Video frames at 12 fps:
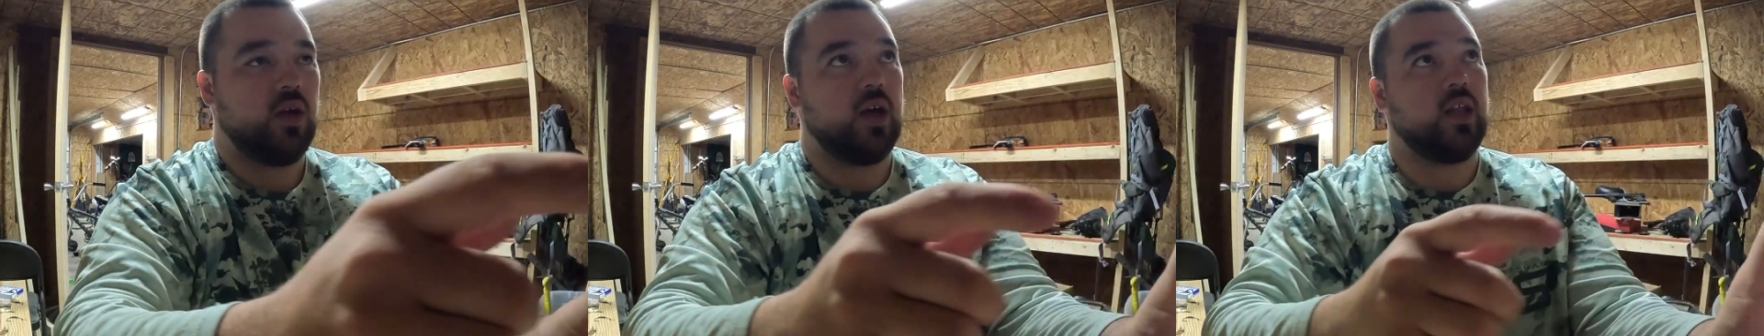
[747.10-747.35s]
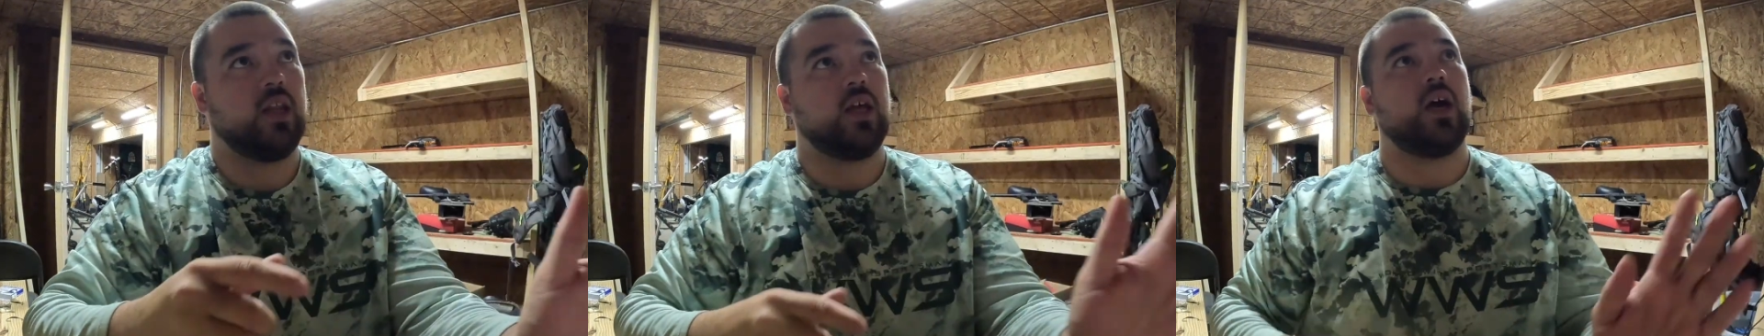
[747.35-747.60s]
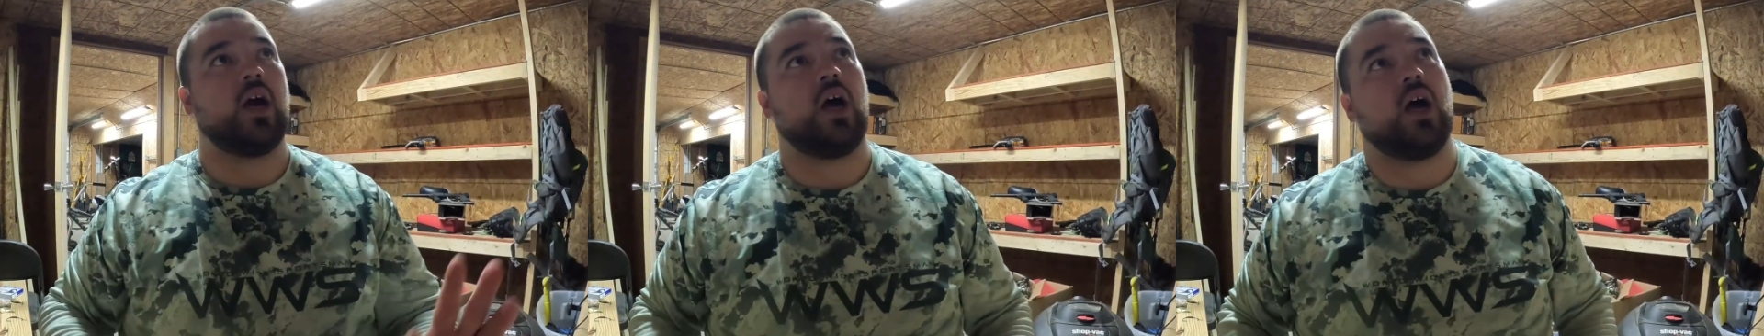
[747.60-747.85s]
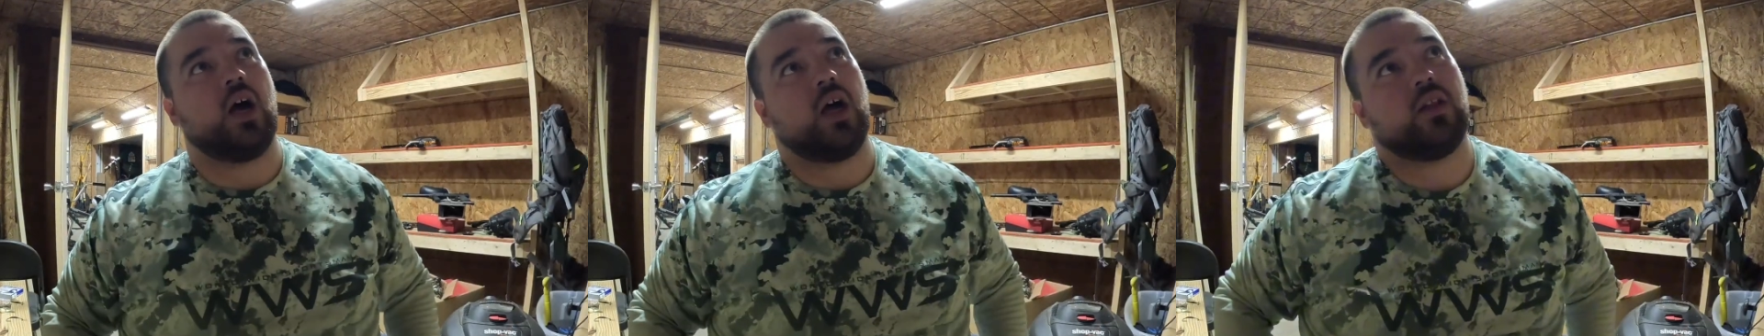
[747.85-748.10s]
and then
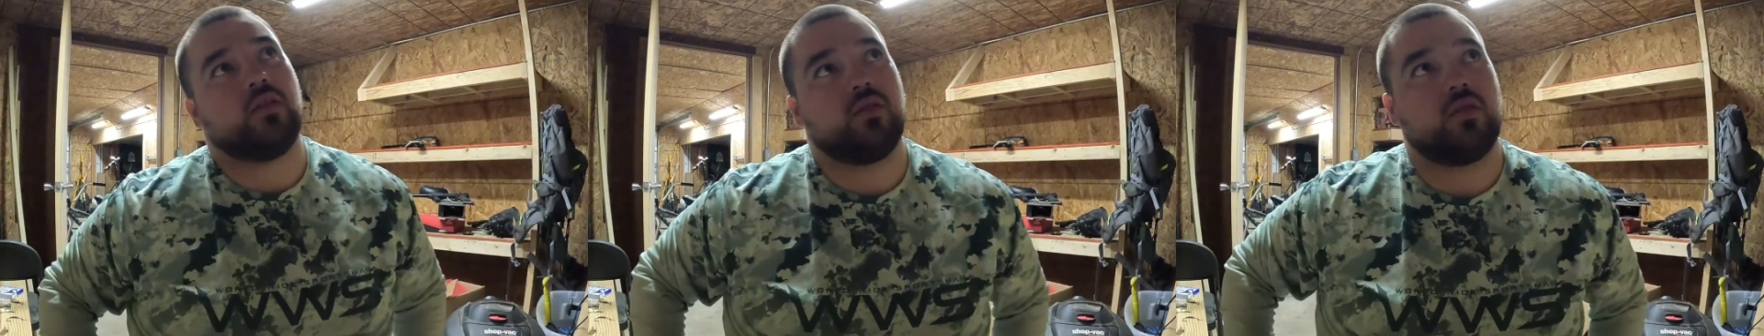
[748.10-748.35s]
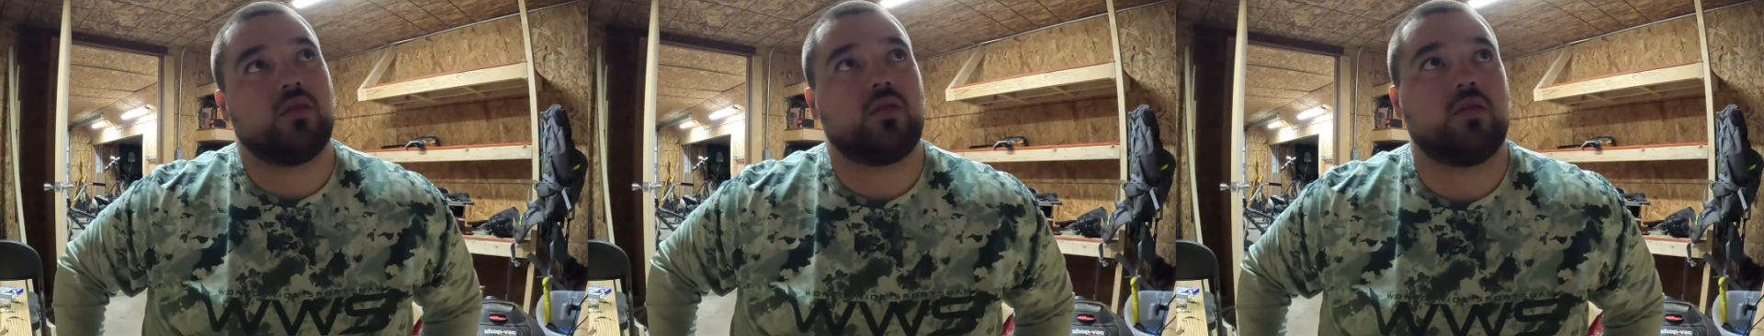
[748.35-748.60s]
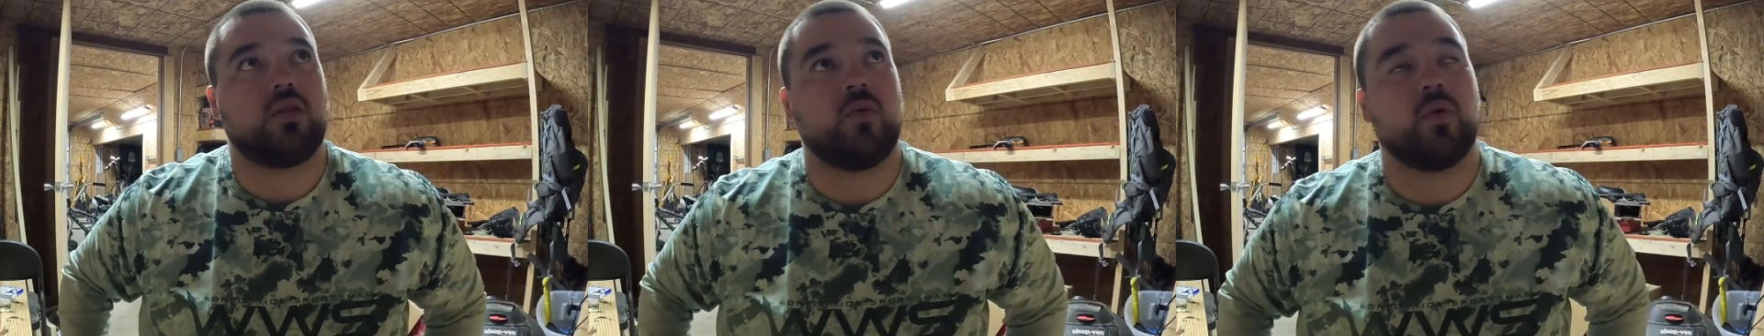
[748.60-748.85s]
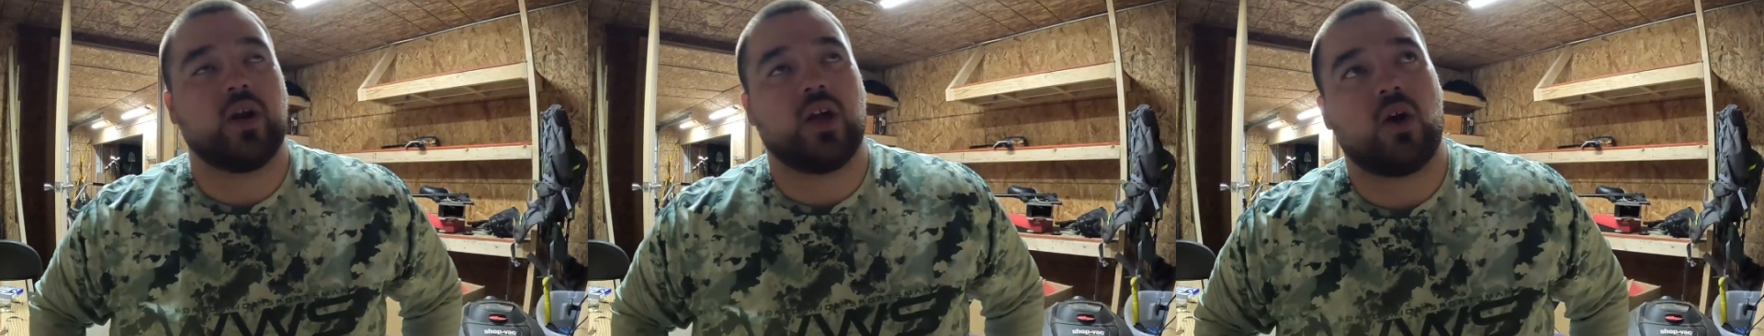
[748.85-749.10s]

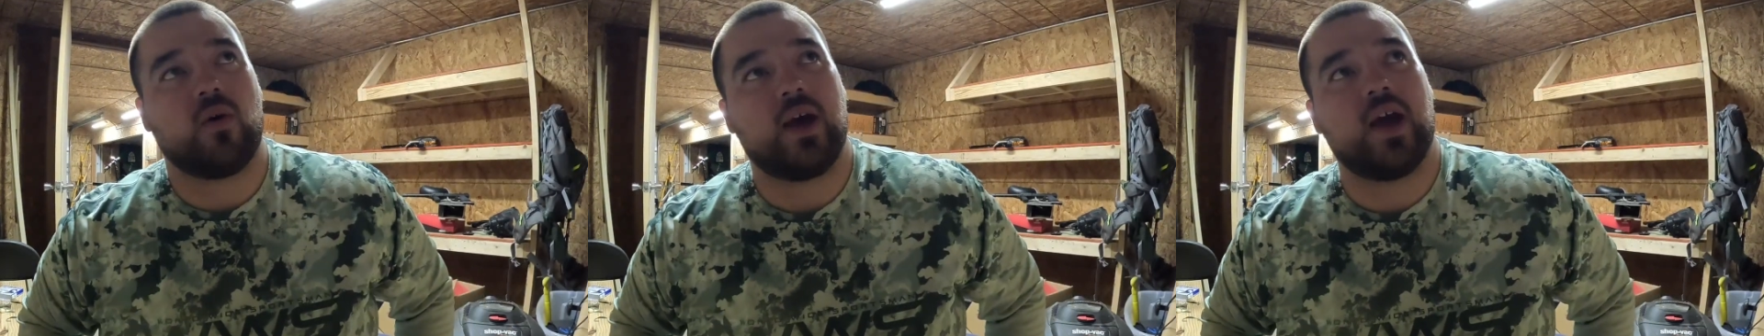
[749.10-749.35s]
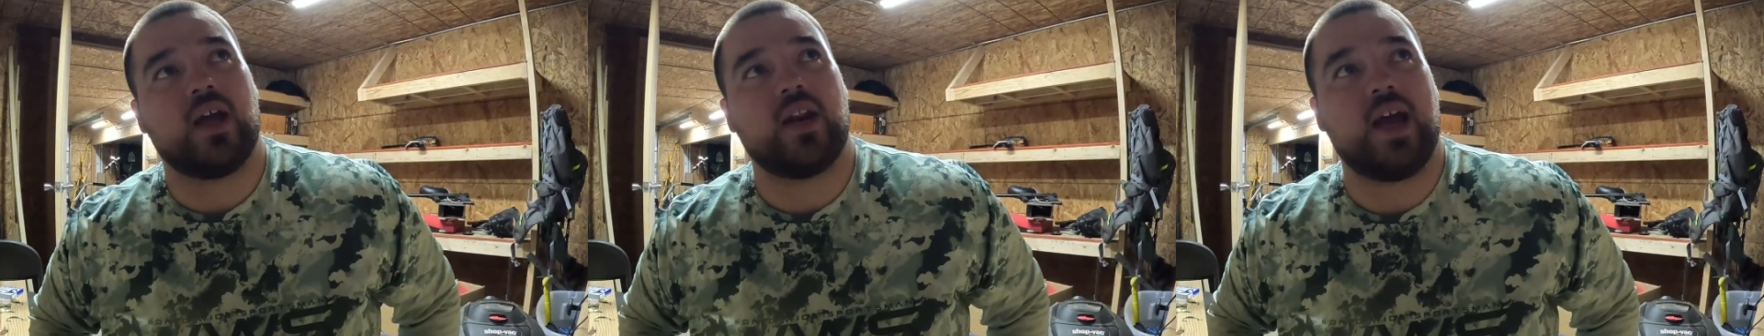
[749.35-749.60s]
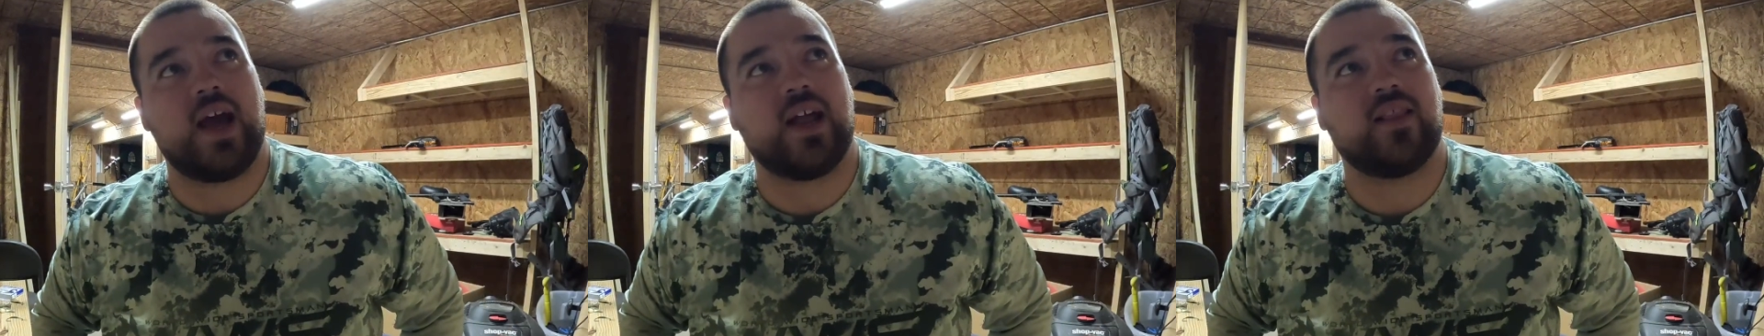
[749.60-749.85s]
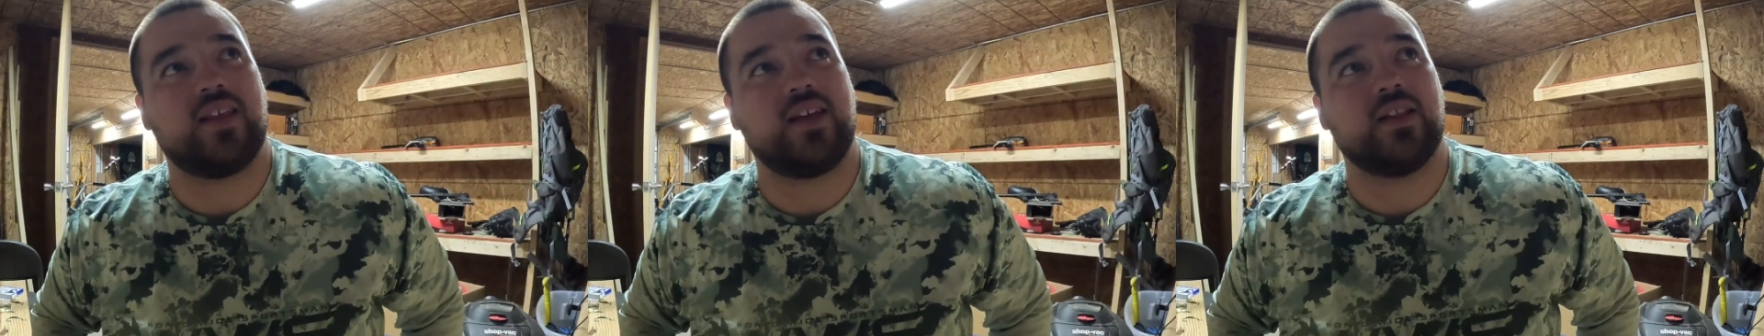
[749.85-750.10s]
we're gonna go ahead and
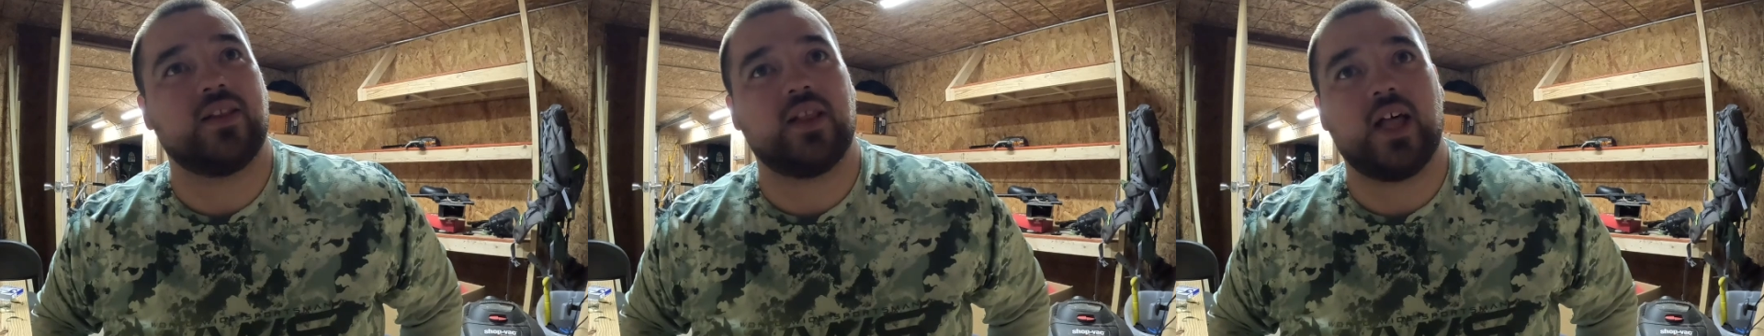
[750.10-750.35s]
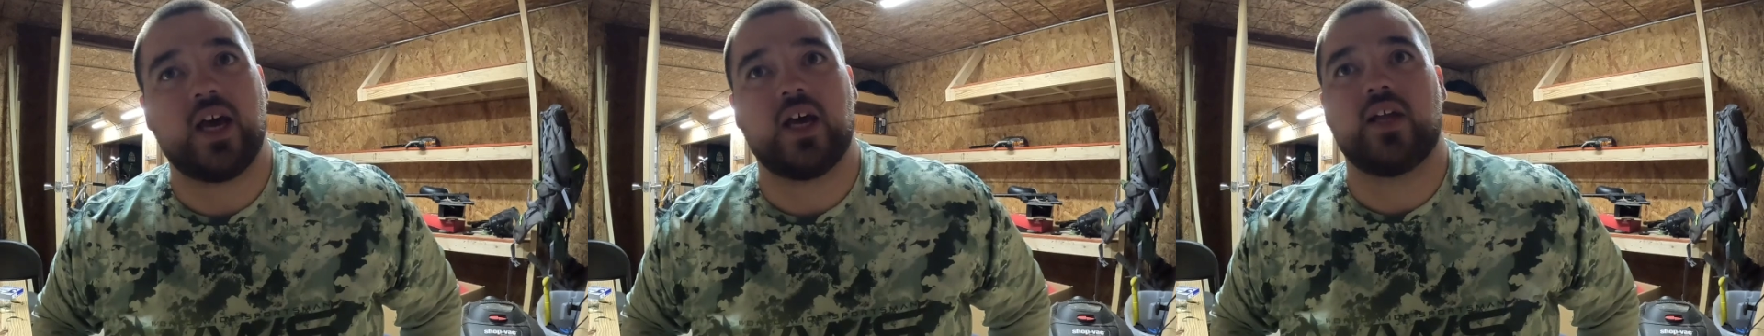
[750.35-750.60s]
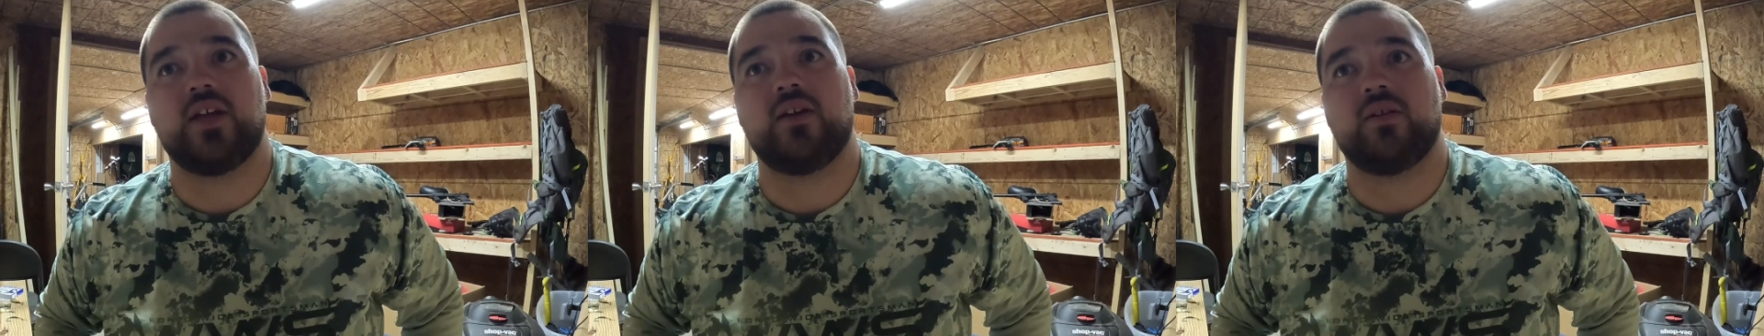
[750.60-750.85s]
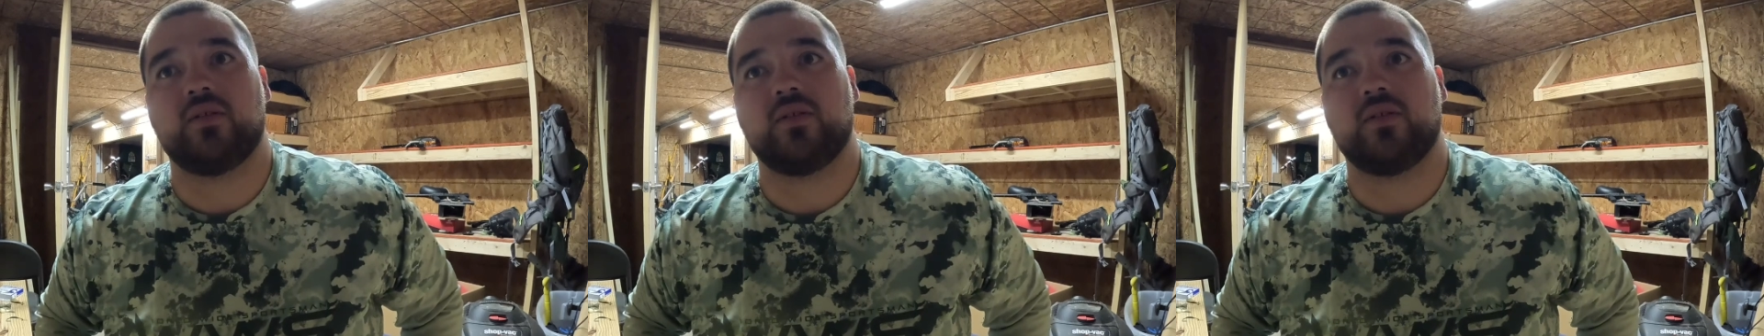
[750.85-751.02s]
add the lead.